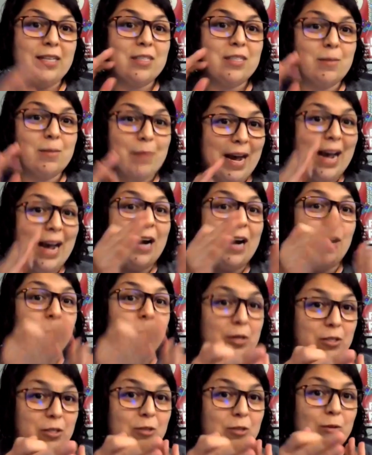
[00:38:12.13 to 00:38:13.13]
it's about how
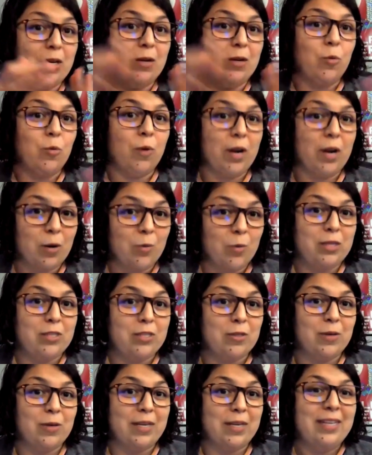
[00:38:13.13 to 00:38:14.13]
we do it and where we
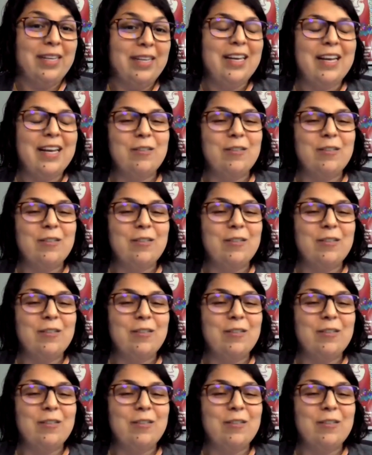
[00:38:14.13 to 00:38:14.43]
do it.